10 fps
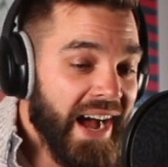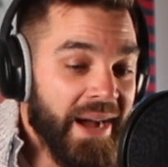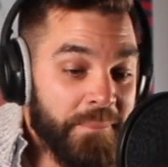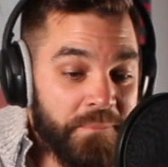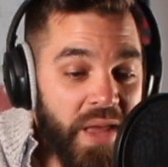
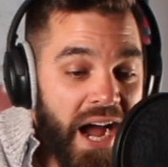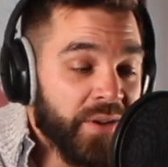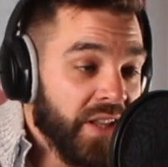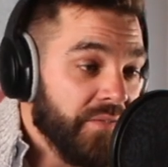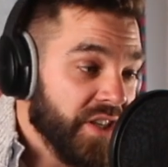Um, I
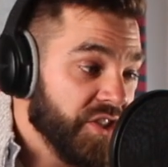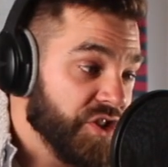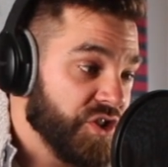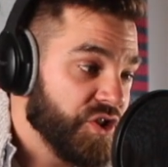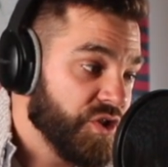would love to
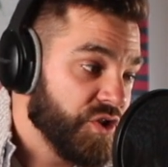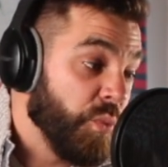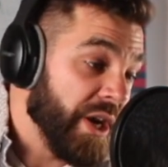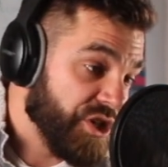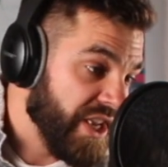
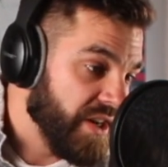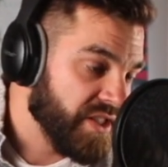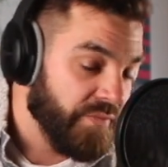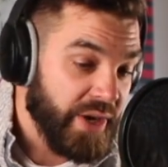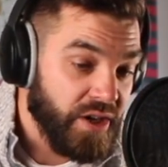switch
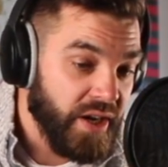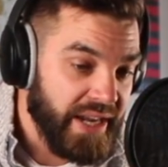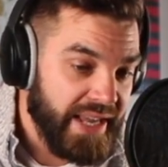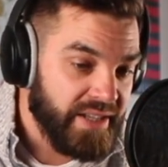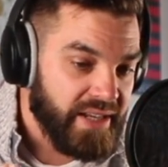gears if we
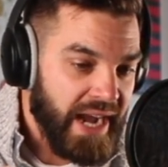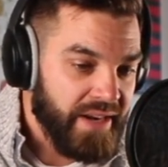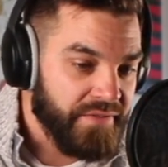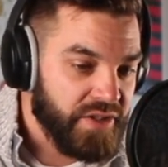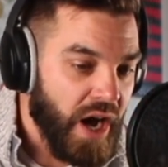could and
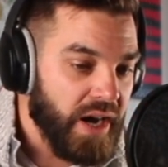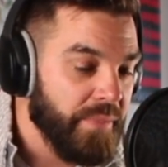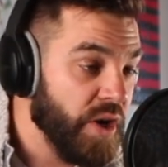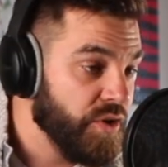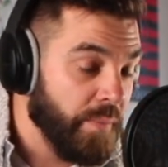kind of talk
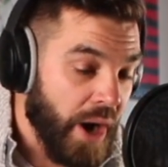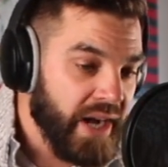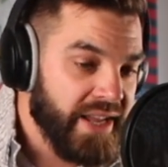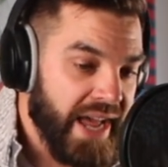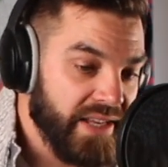about your
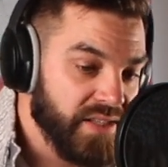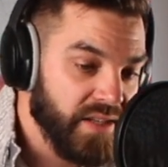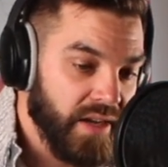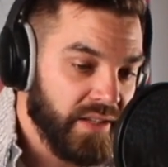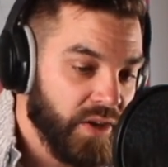
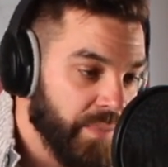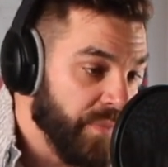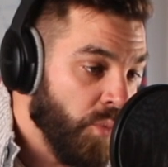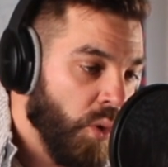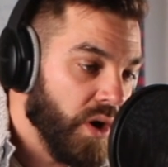podcast a little
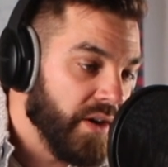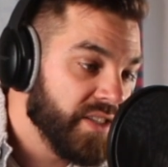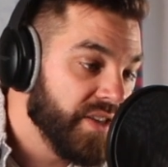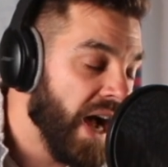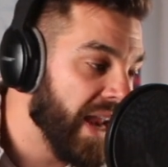bit more.
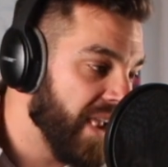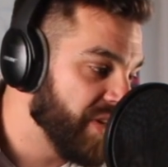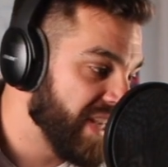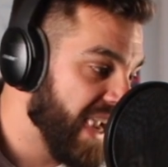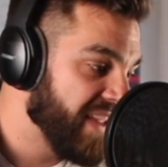It's not
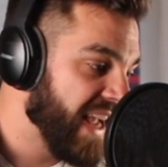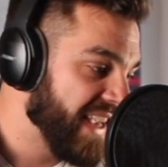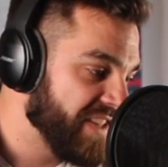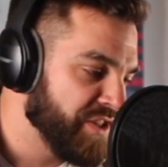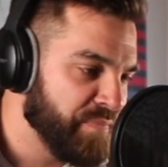every day that I
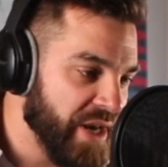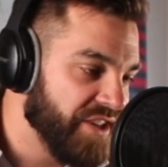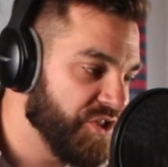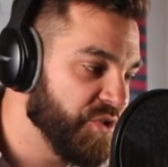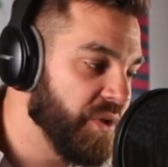get to
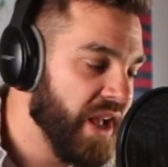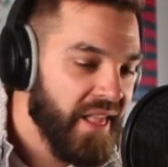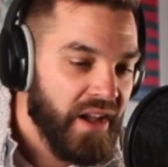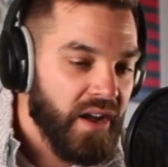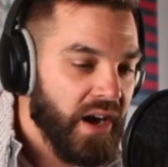speak to
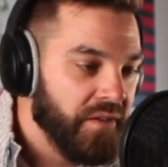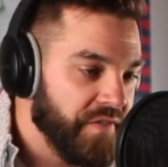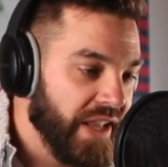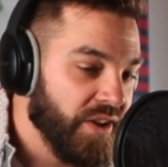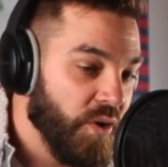a
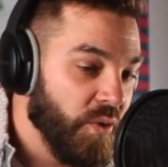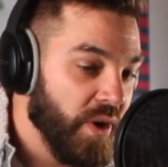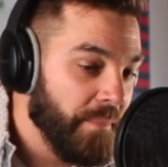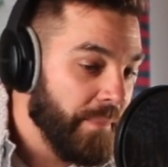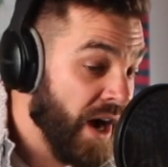
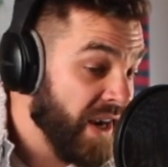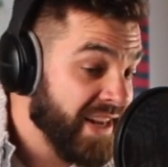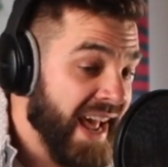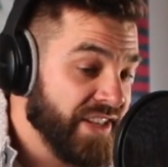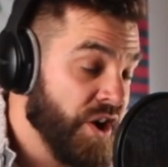fellow
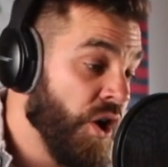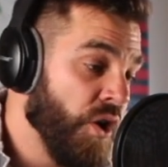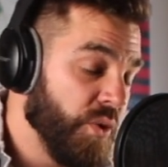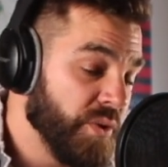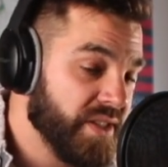podcast
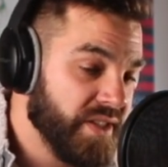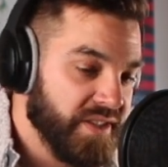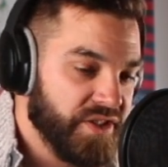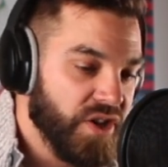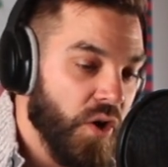host.
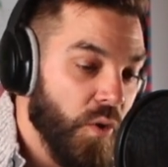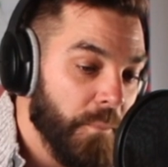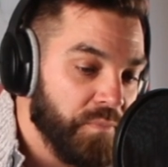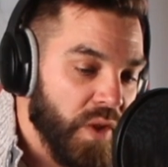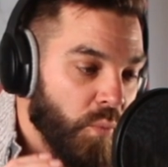So